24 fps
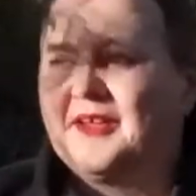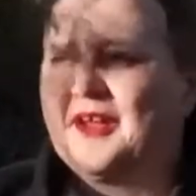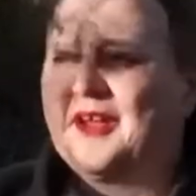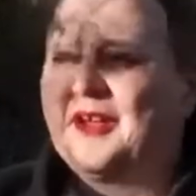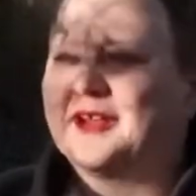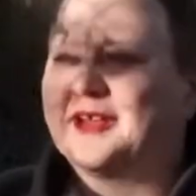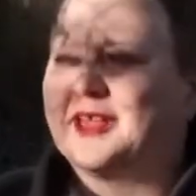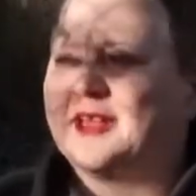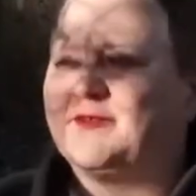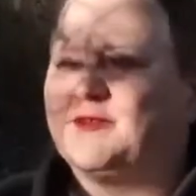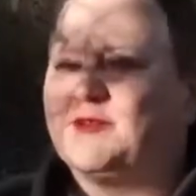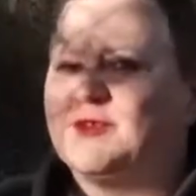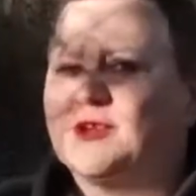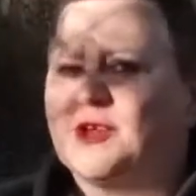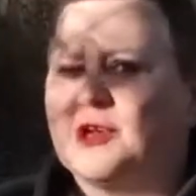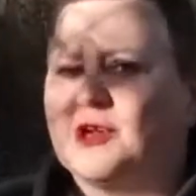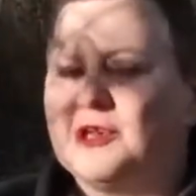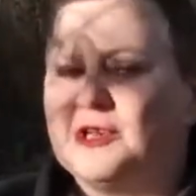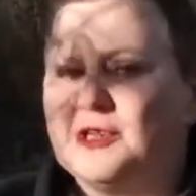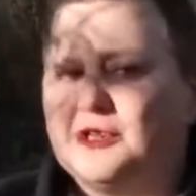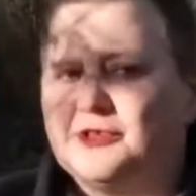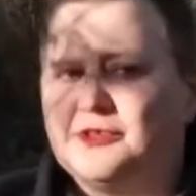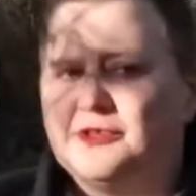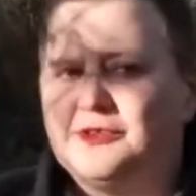I'll give you a
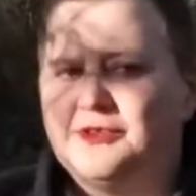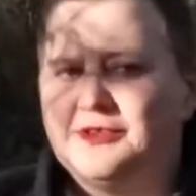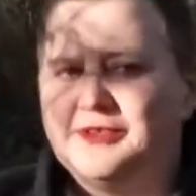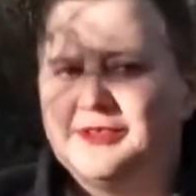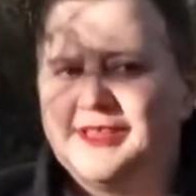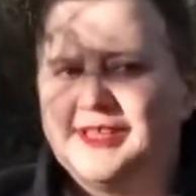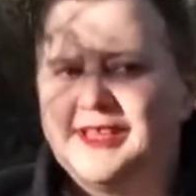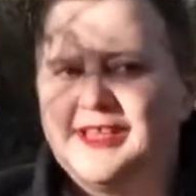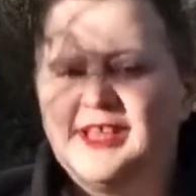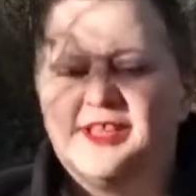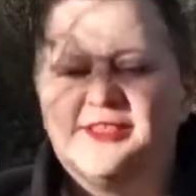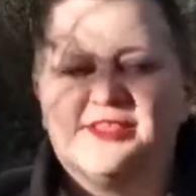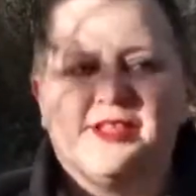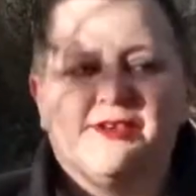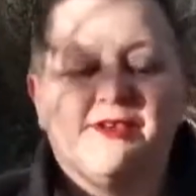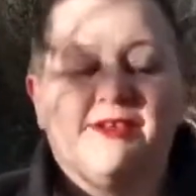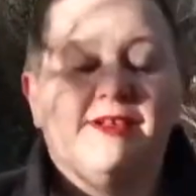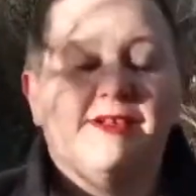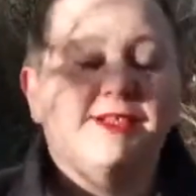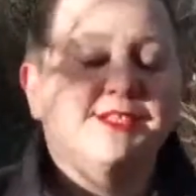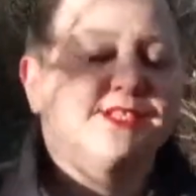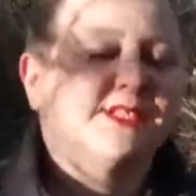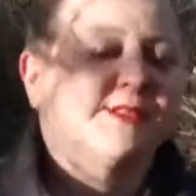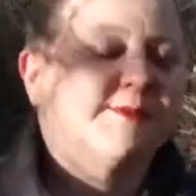clue. There are
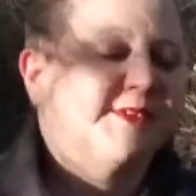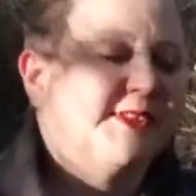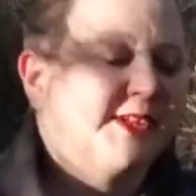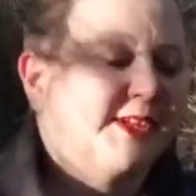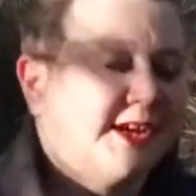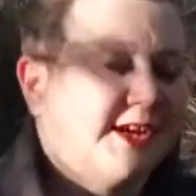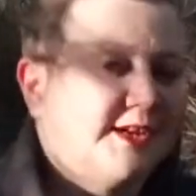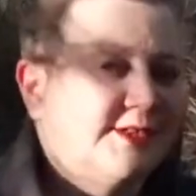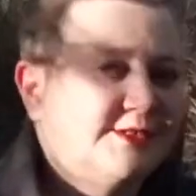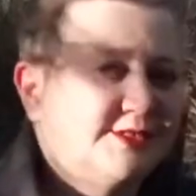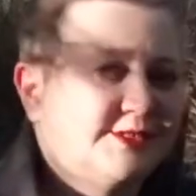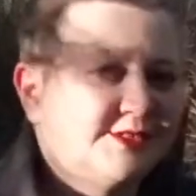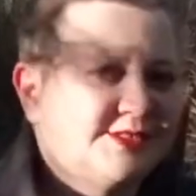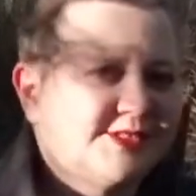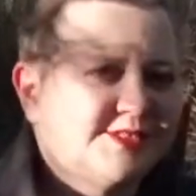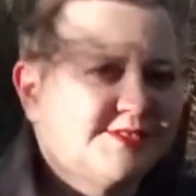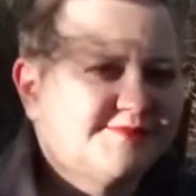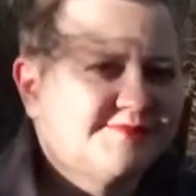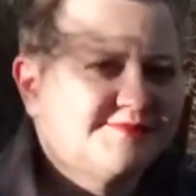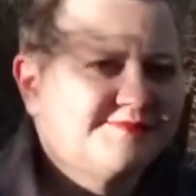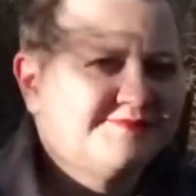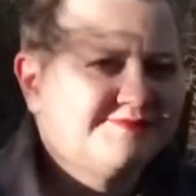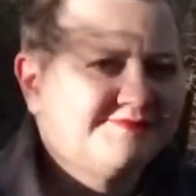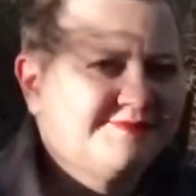lots of them on the coast.
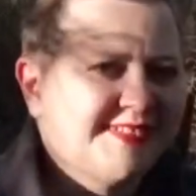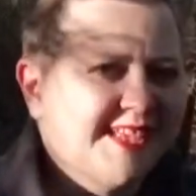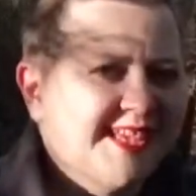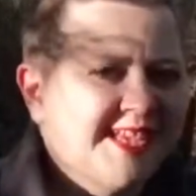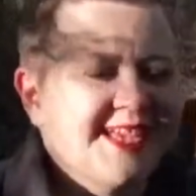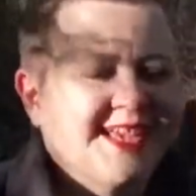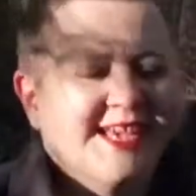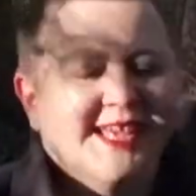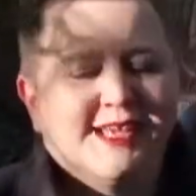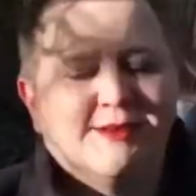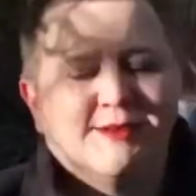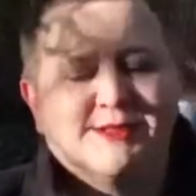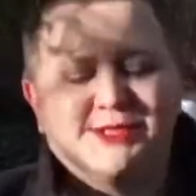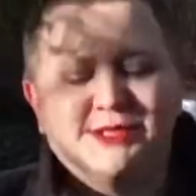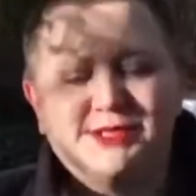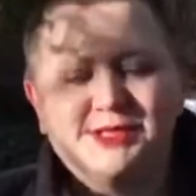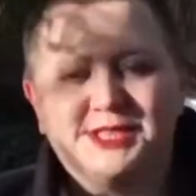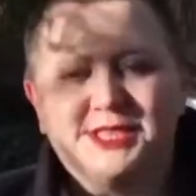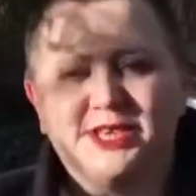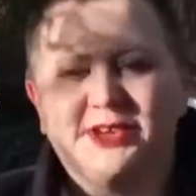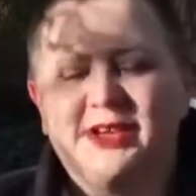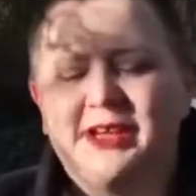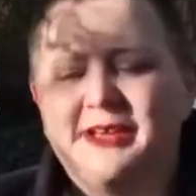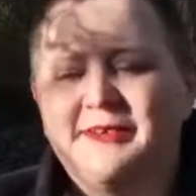He was
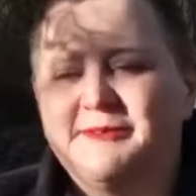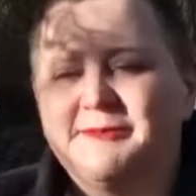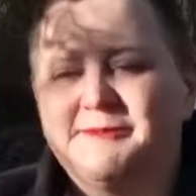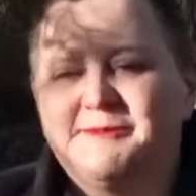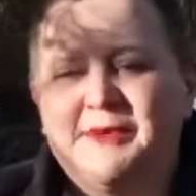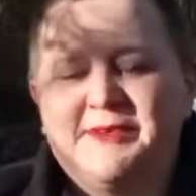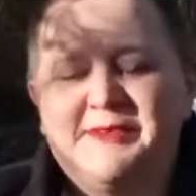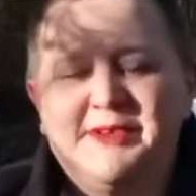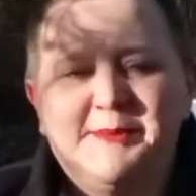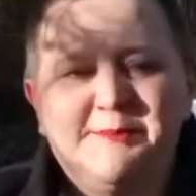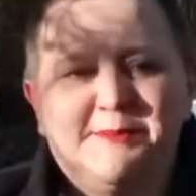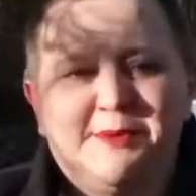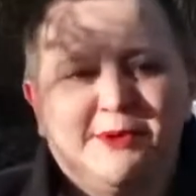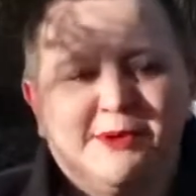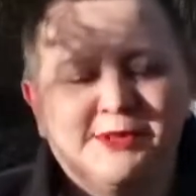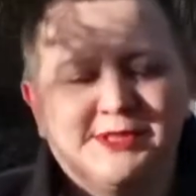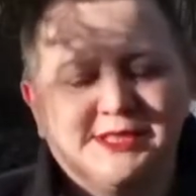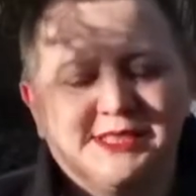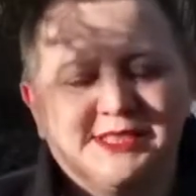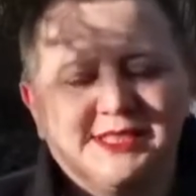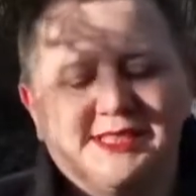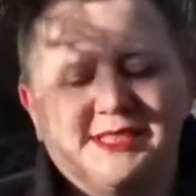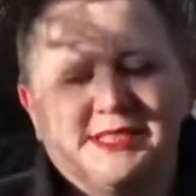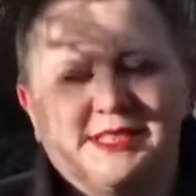also very
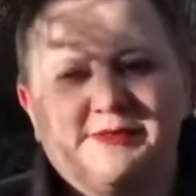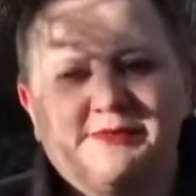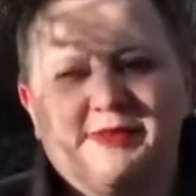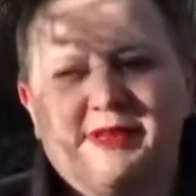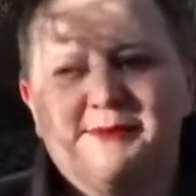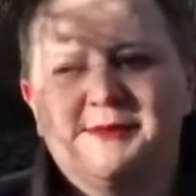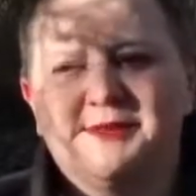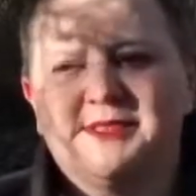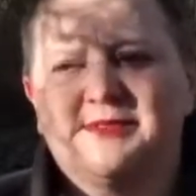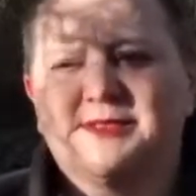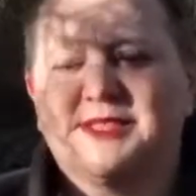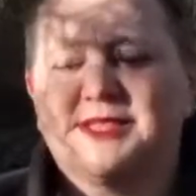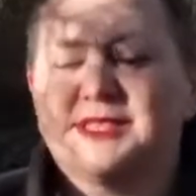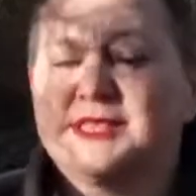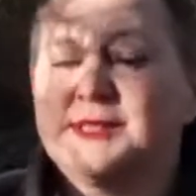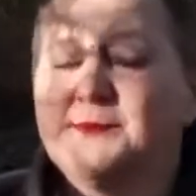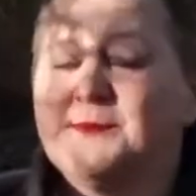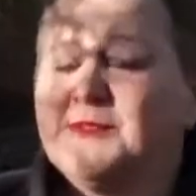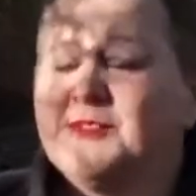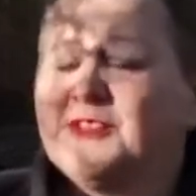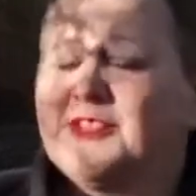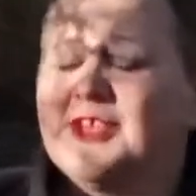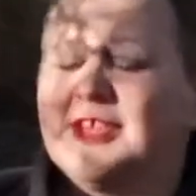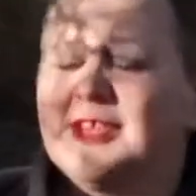important in the development of
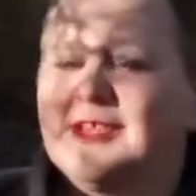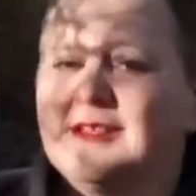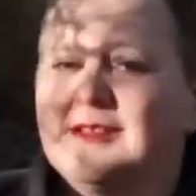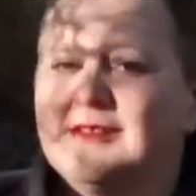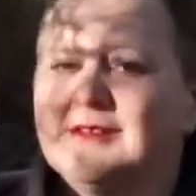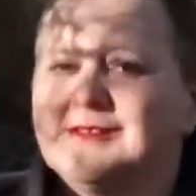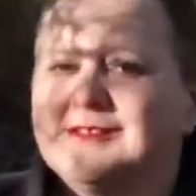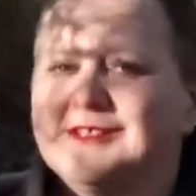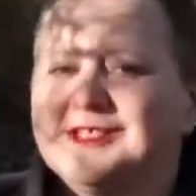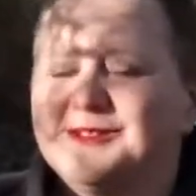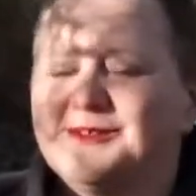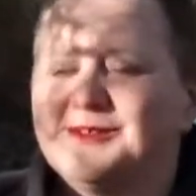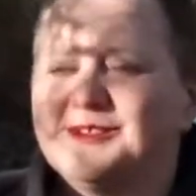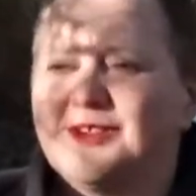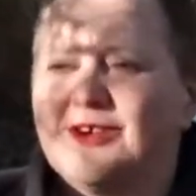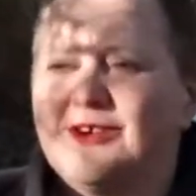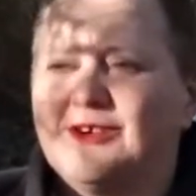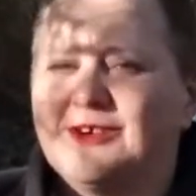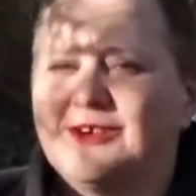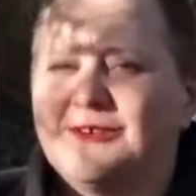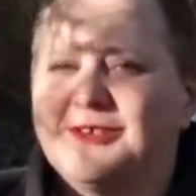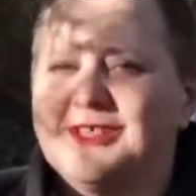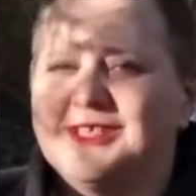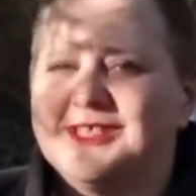something to do with
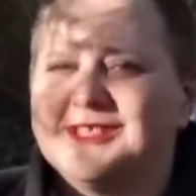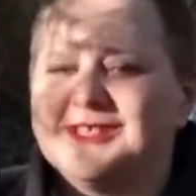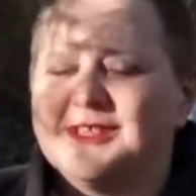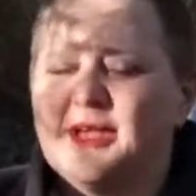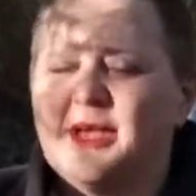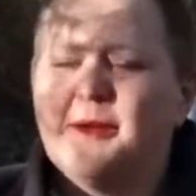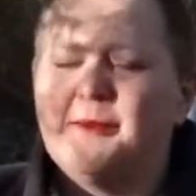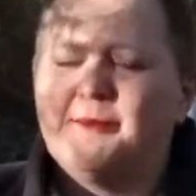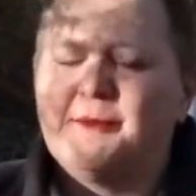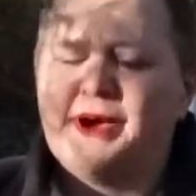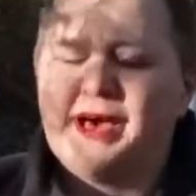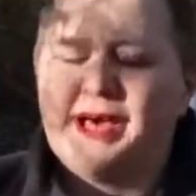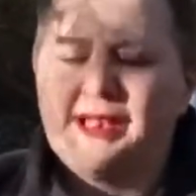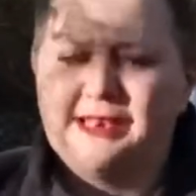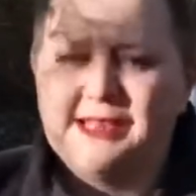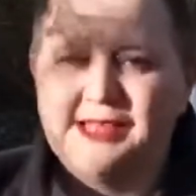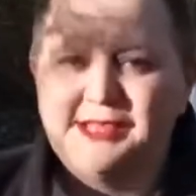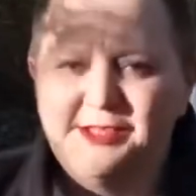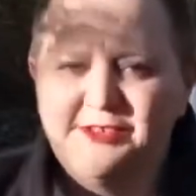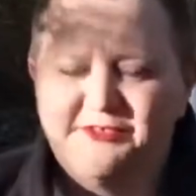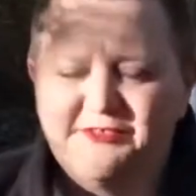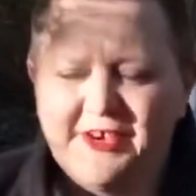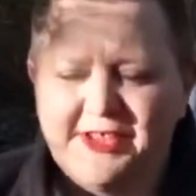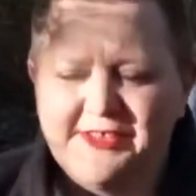concrete, but I'll
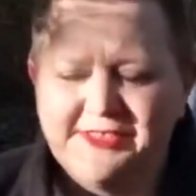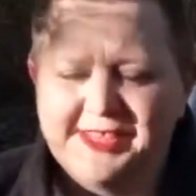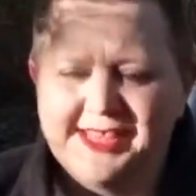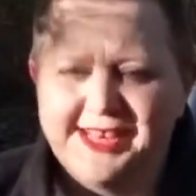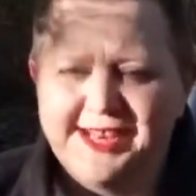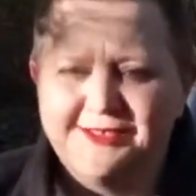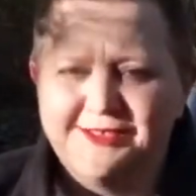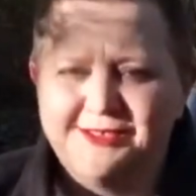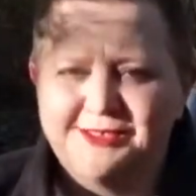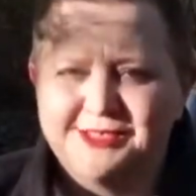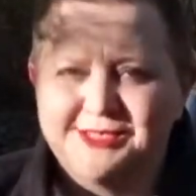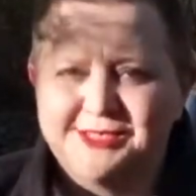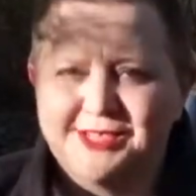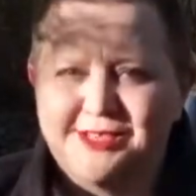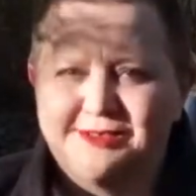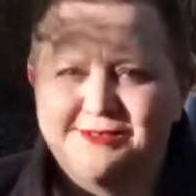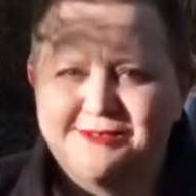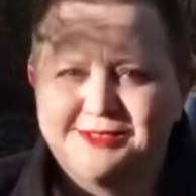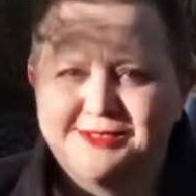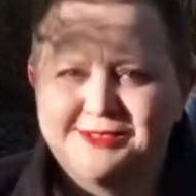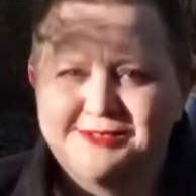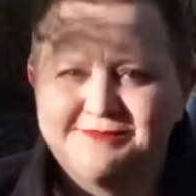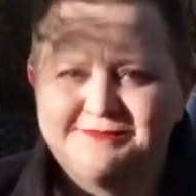let you find that out yourselves.